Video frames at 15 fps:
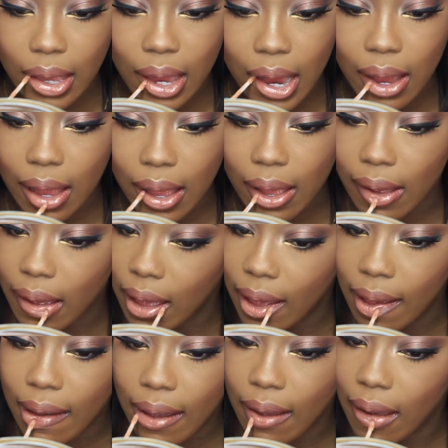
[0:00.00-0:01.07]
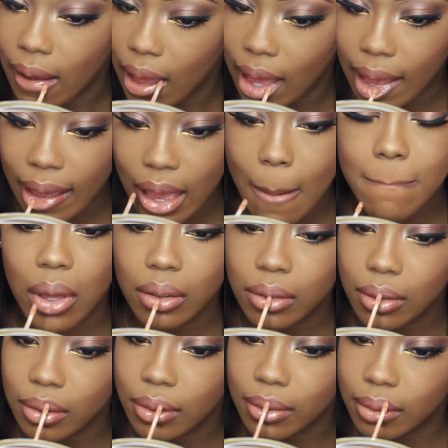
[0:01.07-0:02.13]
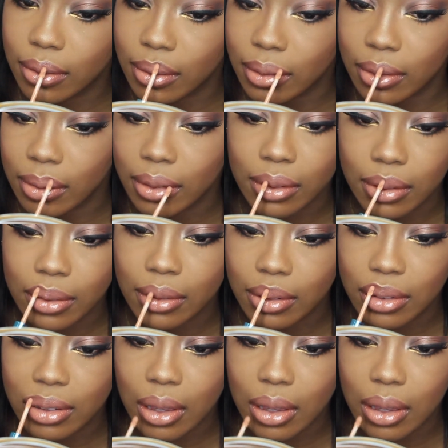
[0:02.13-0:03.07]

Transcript: and i'm just using that on top so it can give it